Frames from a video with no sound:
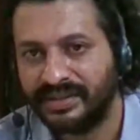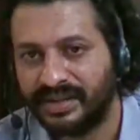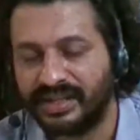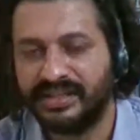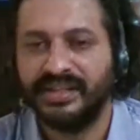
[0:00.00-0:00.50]

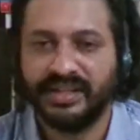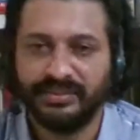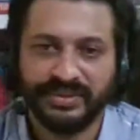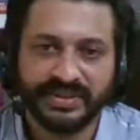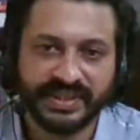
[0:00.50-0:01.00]
other
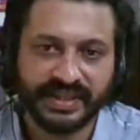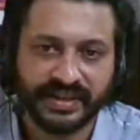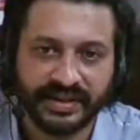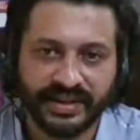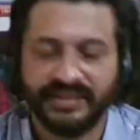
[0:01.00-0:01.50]
networks
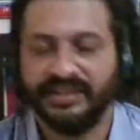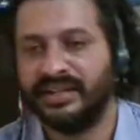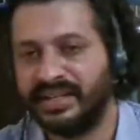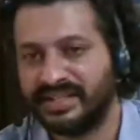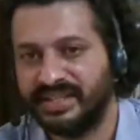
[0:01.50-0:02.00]
and other
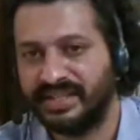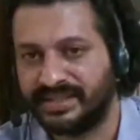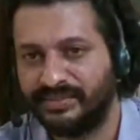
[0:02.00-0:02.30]
connections.